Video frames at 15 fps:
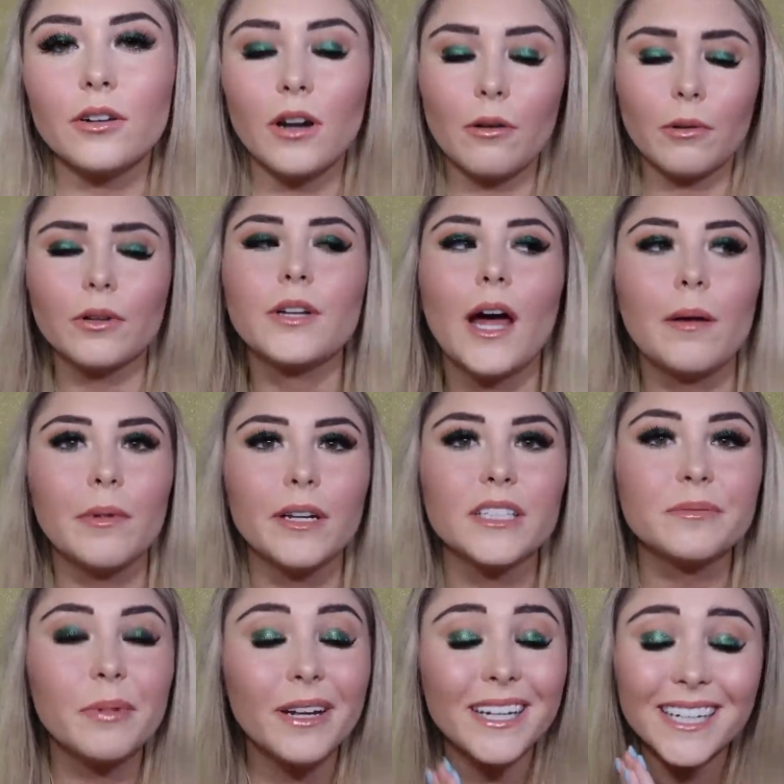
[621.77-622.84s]
They're not real
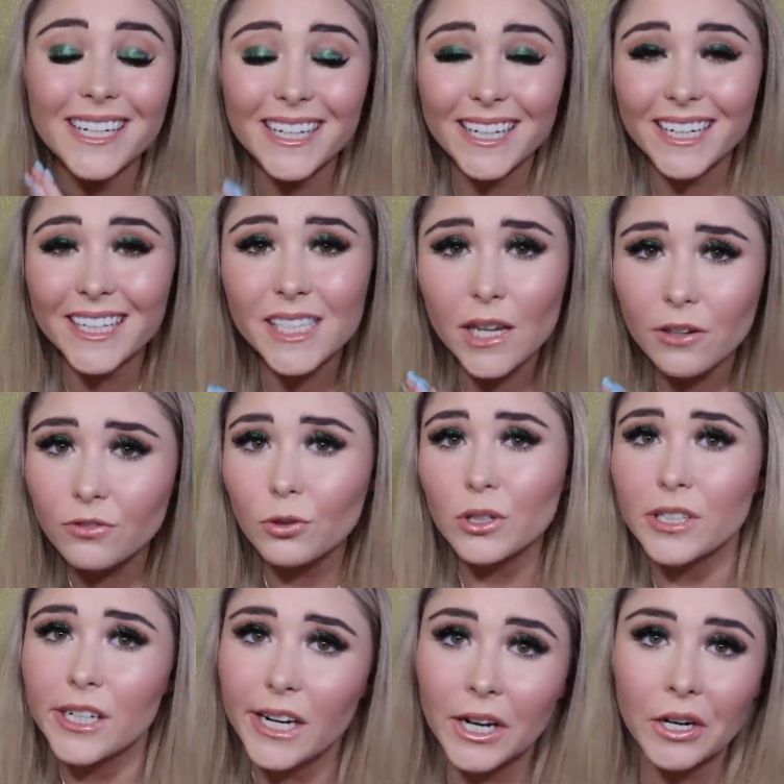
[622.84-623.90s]
diamonds, but it is
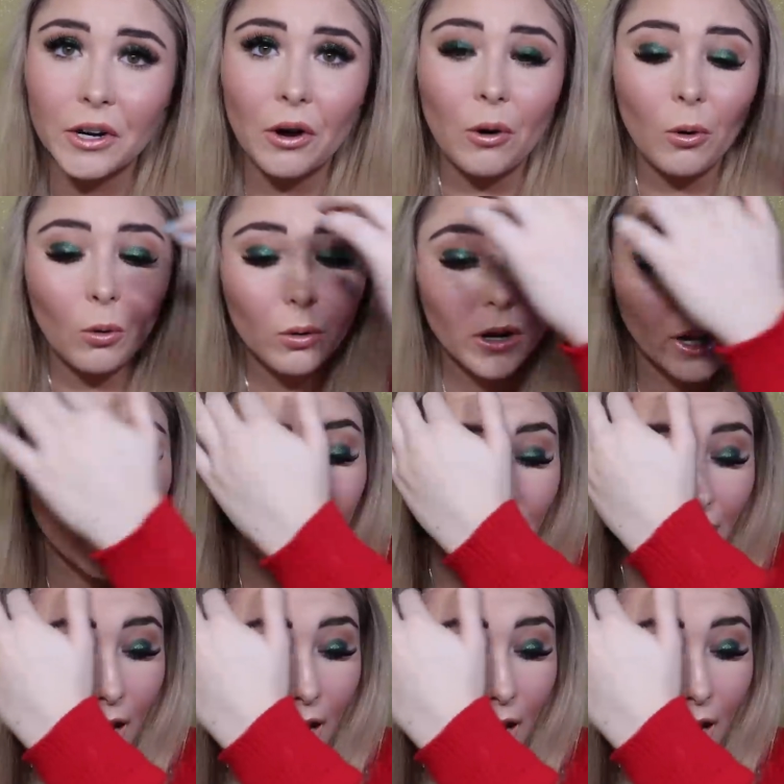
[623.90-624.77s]
14 karat gold.